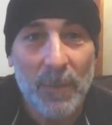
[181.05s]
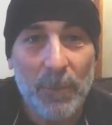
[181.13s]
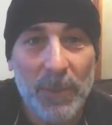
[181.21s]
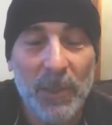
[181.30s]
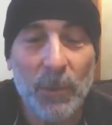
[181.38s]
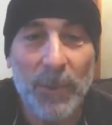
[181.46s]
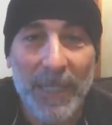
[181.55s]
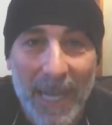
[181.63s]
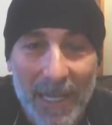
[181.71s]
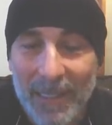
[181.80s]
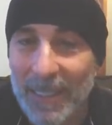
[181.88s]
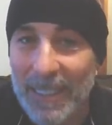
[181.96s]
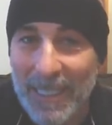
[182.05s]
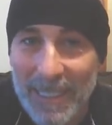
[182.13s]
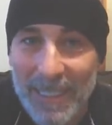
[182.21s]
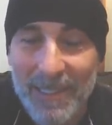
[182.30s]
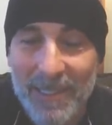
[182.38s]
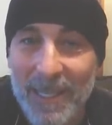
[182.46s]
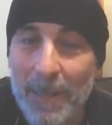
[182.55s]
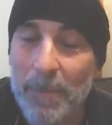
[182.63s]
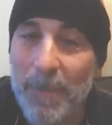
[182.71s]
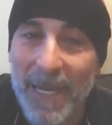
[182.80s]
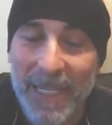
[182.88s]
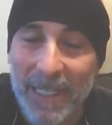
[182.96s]
But the reality is that
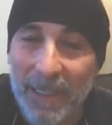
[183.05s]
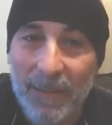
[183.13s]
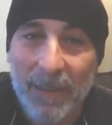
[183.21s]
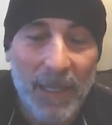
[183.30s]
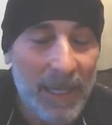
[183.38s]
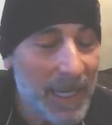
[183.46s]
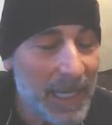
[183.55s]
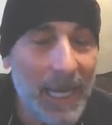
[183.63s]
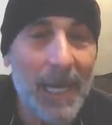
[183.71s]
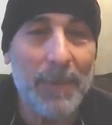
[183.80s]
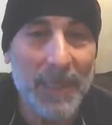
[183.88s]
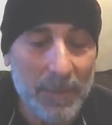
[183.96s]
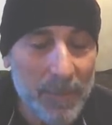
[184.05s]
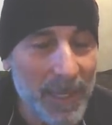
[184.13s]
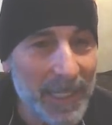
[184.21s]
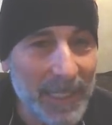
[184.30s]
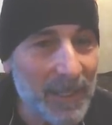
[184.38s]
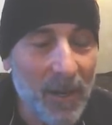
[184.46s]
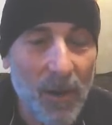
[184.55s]
many, and I mean many,